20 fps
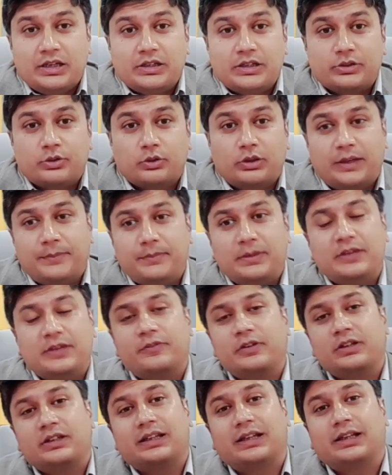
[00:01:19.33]
So let me
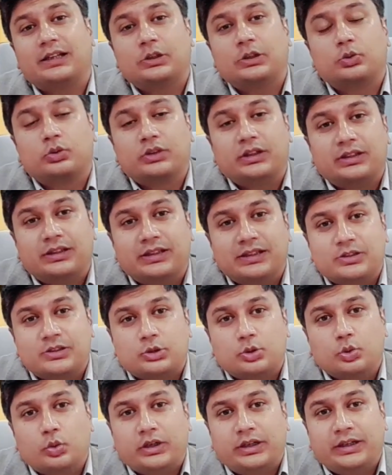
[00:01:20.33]
even tell you that this
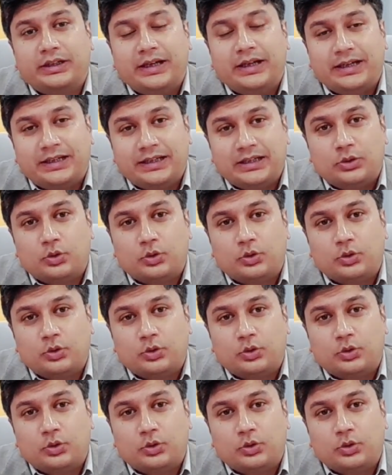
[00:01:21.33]
280